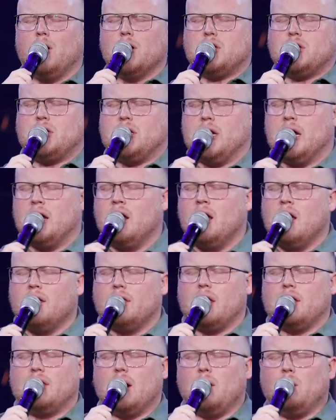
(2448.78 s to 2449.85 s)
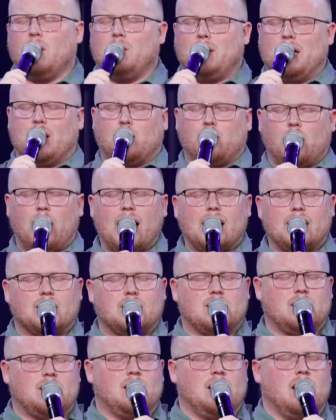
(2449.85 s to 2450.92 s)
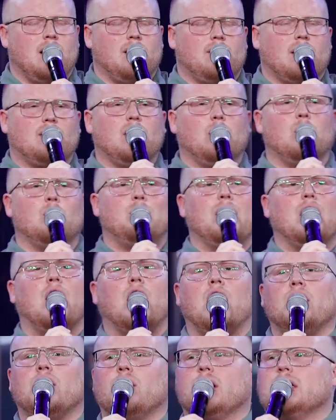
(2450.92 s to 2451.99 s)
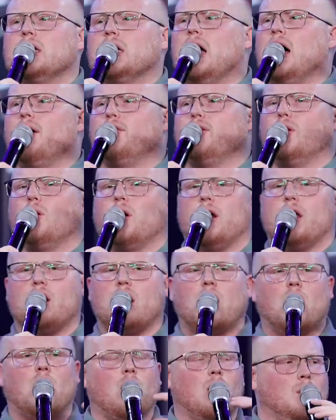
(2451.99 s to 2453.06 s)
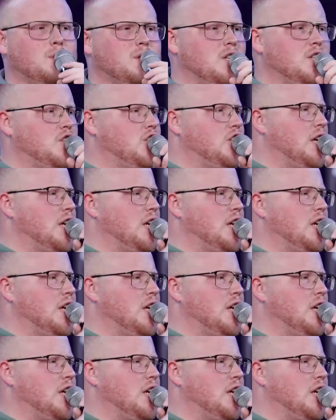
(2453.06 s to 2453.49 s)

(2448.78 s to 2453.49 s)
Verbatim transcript: mercy, that there would be grace, that there would be honor and love, Lord, in our homes. In